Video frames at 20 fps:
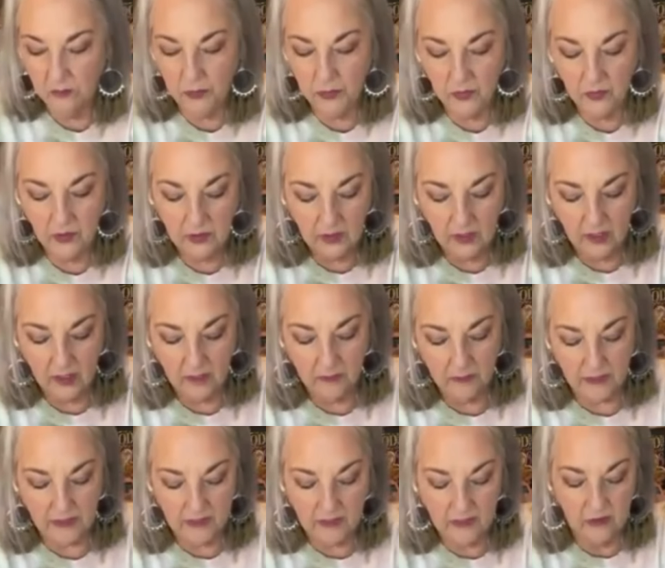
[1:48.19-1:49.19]
pull it
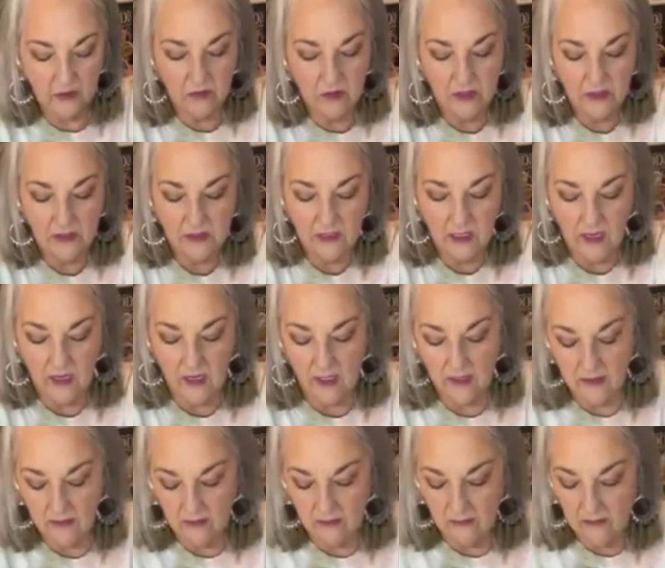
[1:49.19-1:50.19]
up and do this
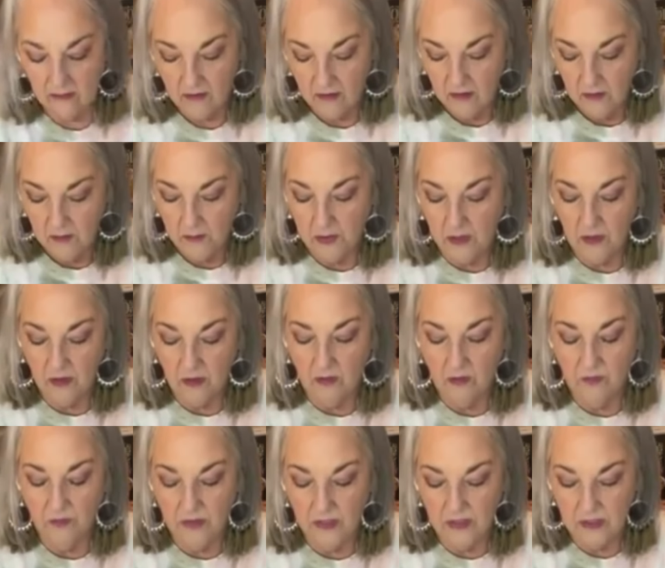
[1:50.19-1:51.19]
side. Put a
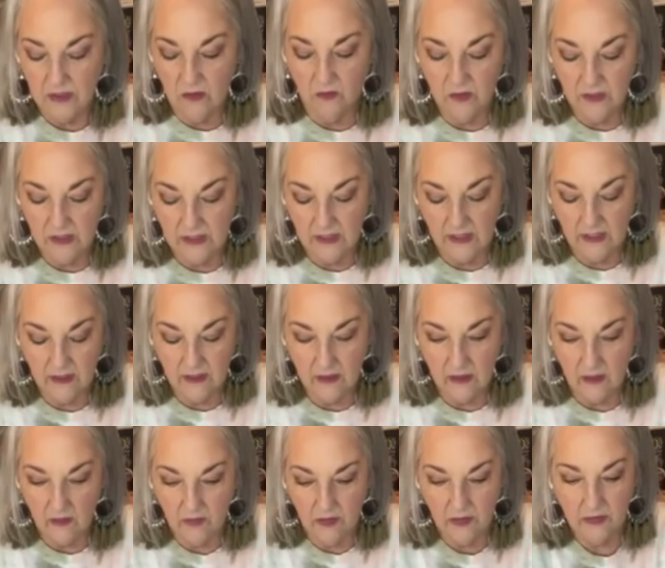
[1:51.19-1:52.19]
little fuzz on this
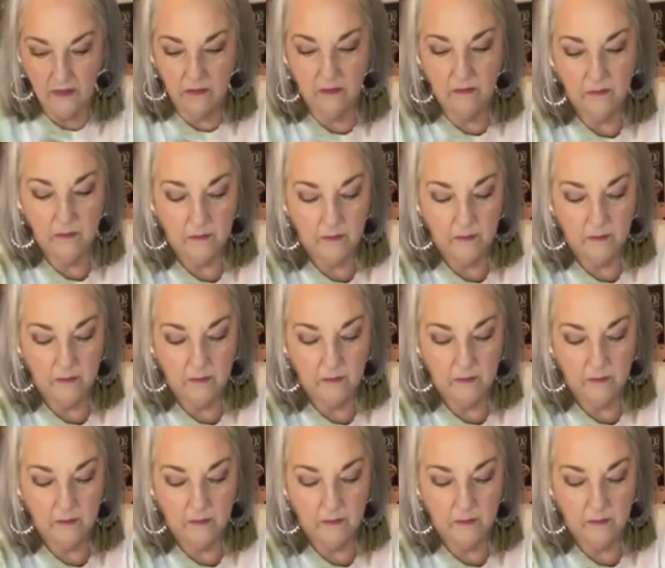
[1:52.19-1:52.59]
end of it.